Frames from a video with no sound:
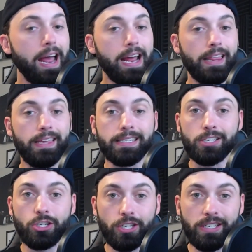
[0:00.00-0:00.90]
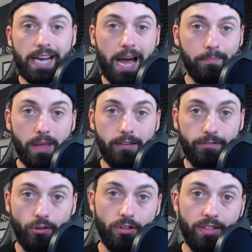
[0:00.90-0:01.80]
This could not be
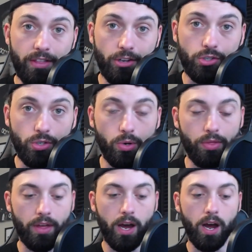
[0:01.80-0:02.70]
further than the truth.